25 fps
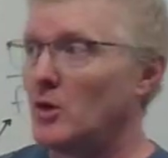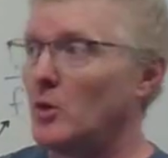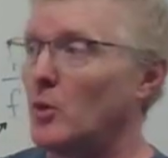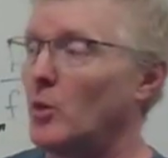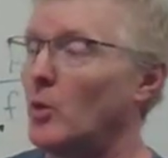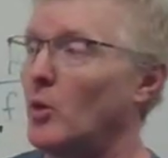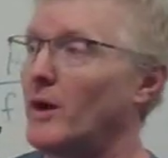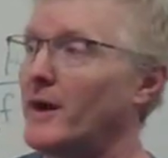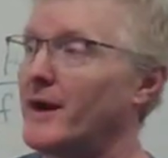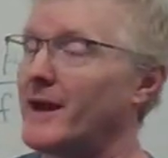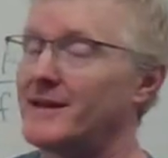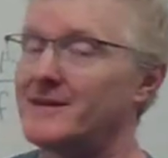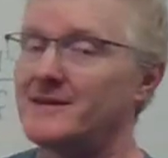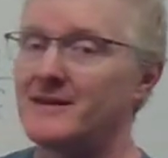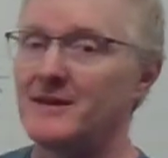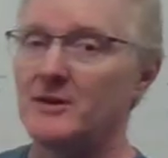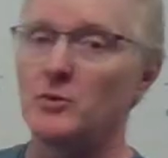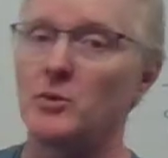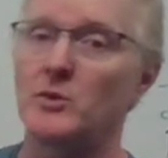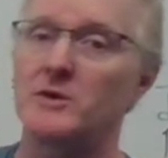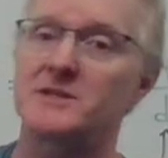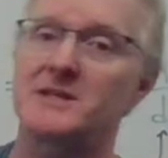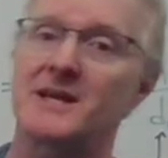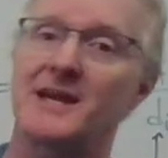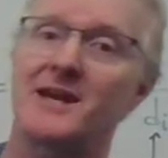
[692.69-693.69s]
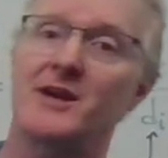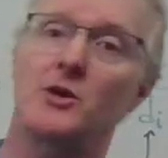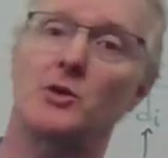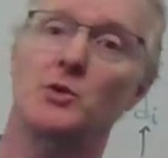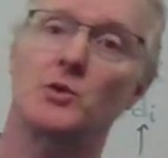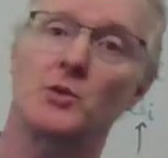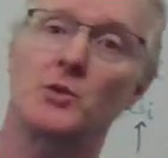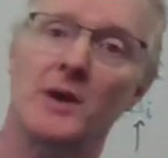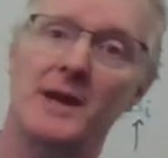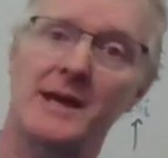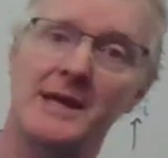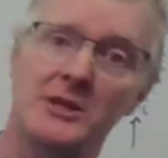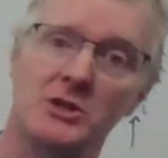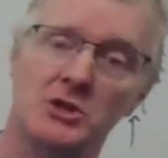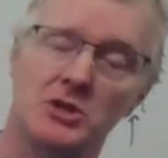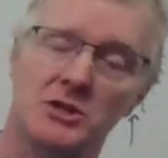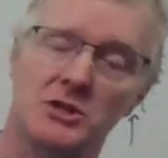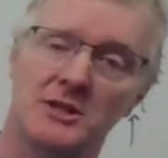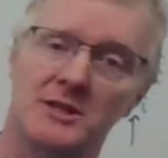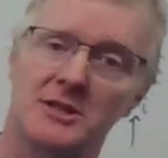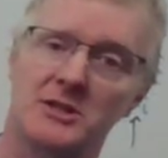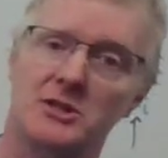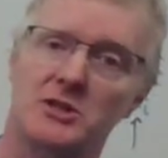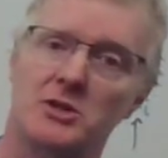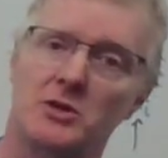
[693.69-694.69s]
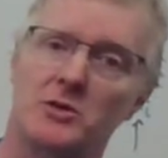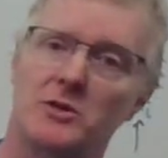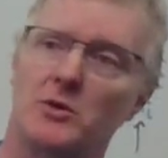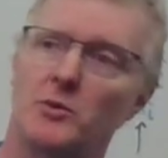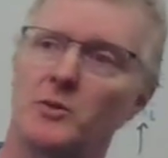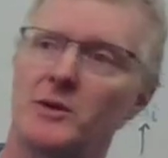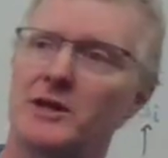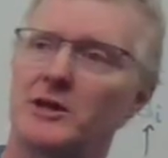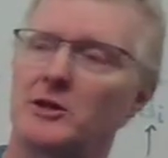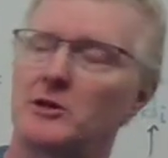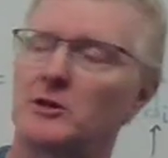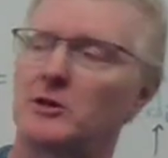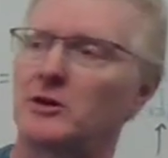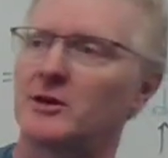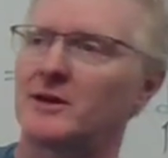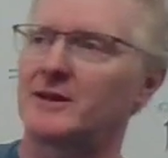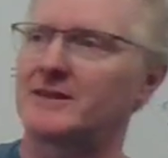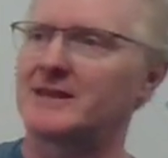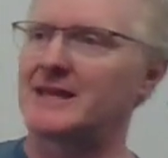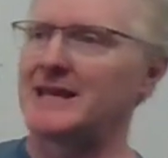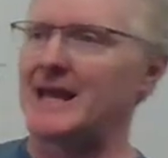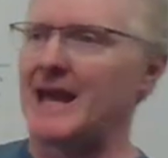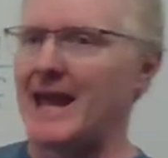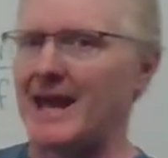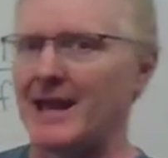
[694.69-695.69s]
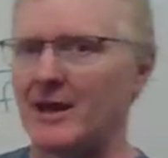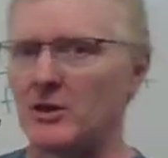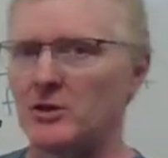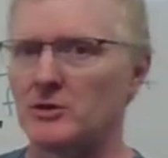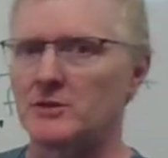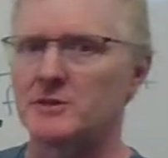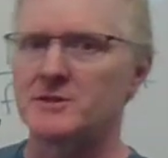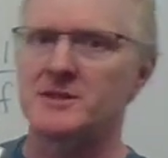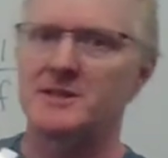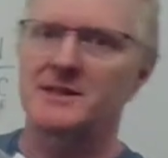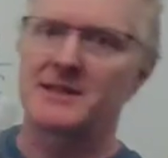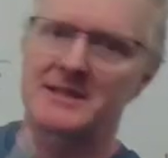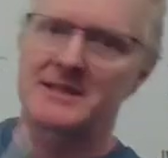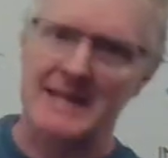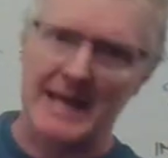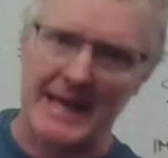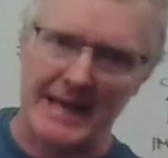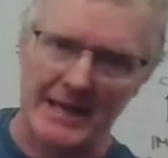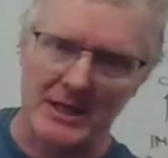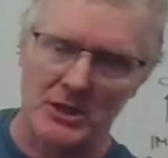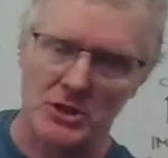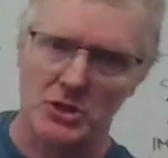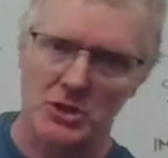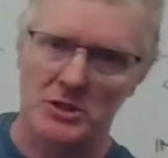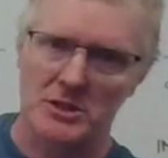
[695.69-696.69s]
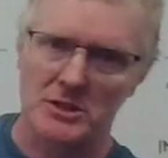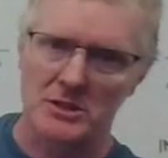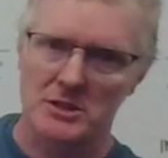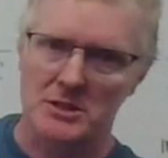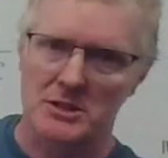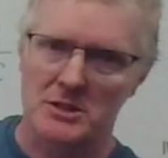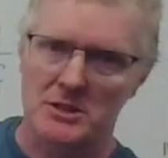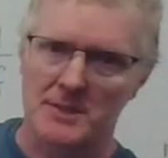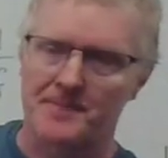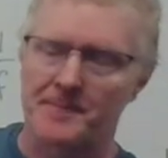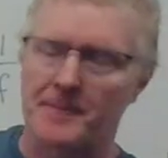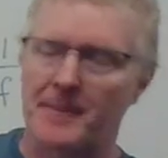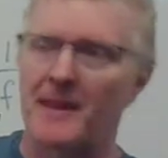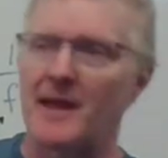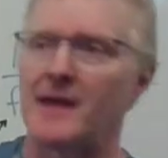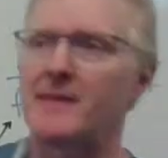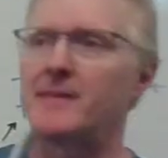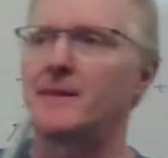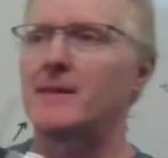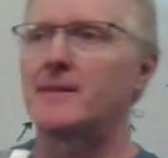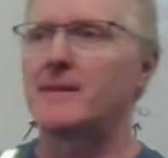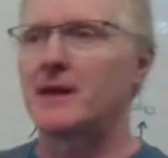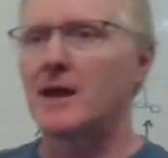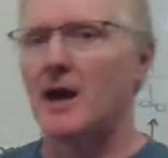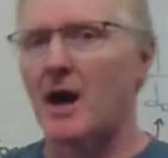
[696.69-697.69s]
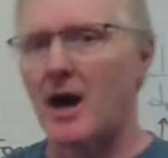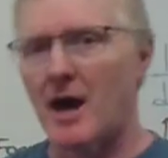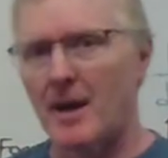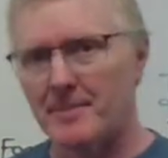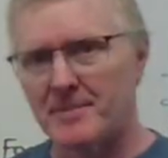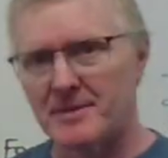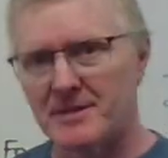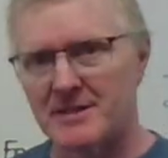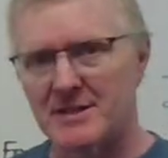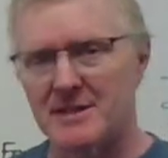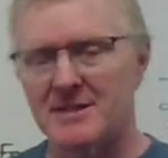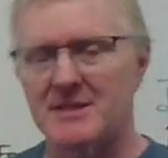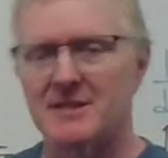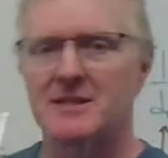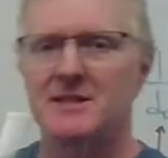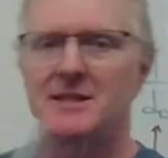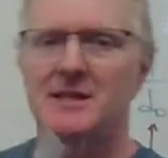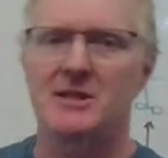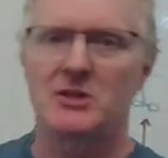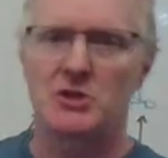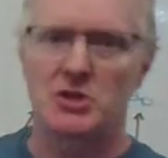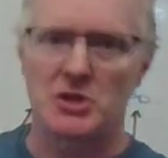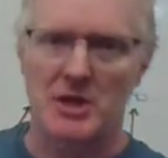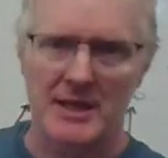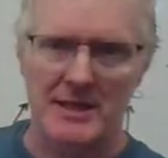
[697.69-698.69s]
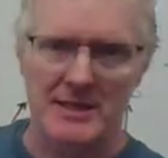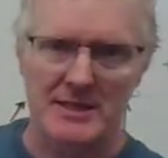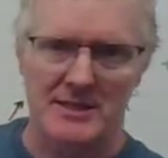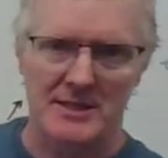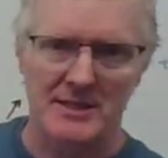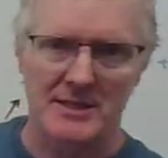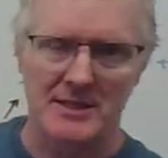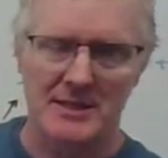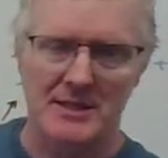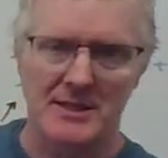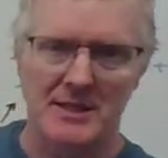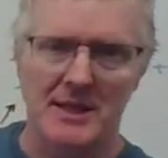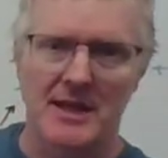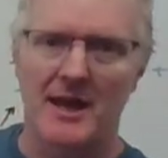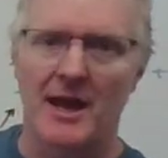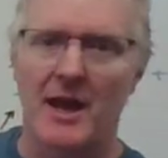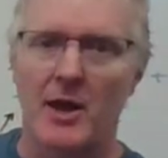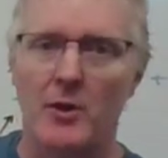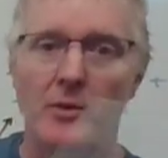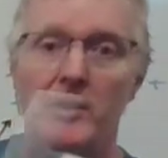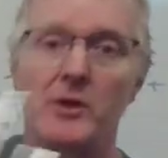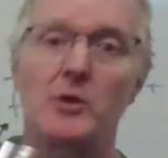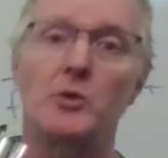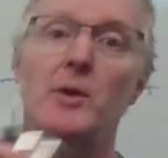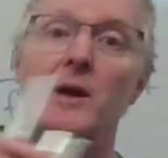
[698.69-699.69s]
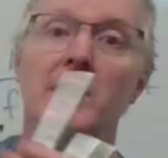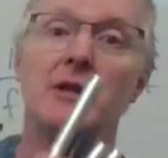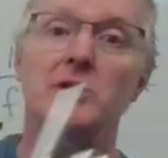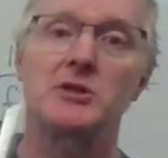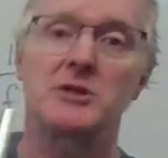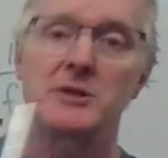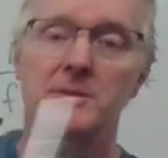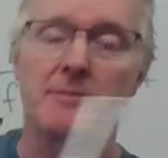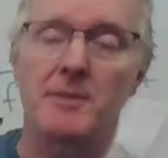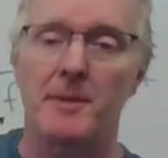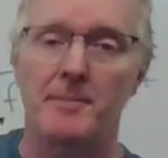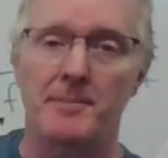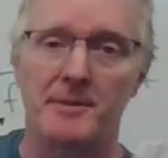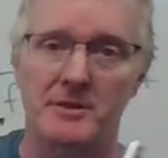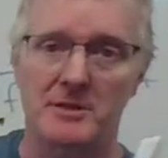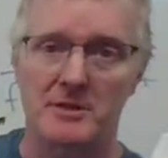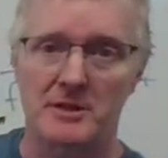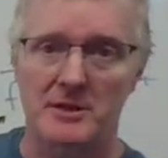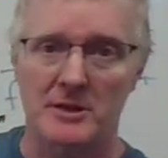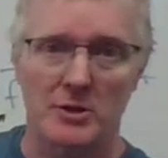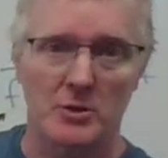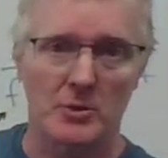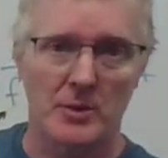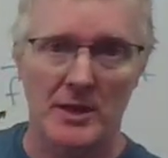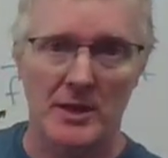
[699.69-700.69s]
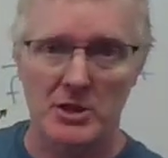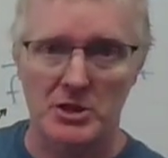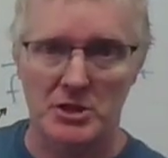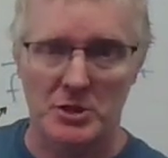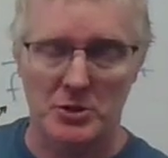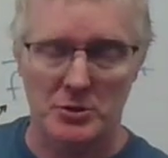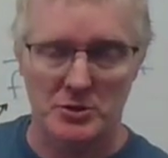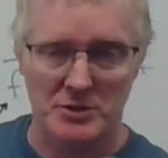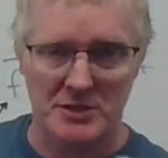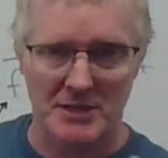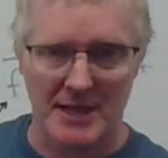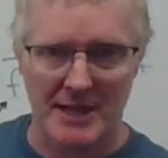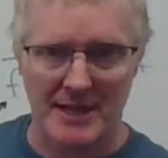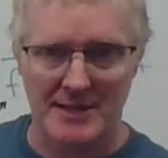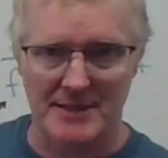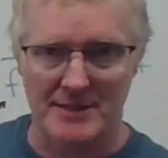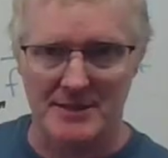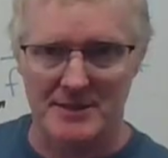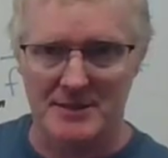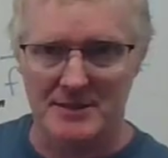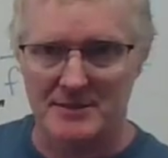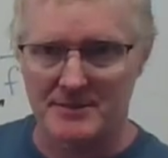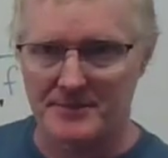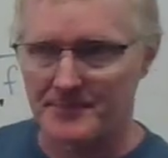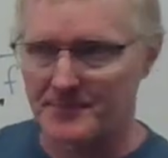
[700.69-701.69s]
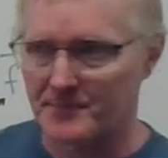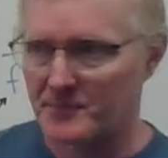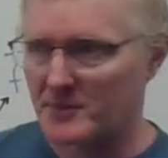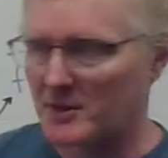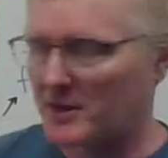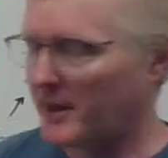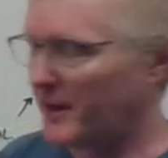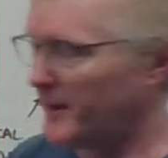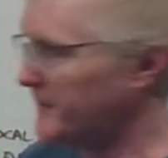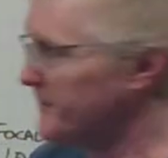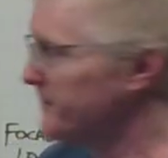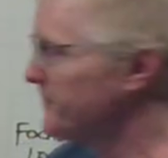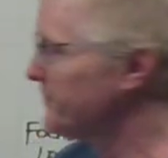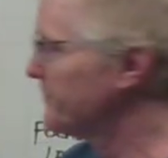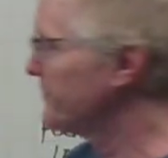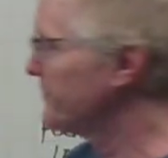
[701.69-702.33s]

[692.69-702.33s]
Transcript: what I did was I arranged it so that we could look at the angles and the tangents and then the opposites and the adjacents, and we arranged them up into their ratio sides. Okay?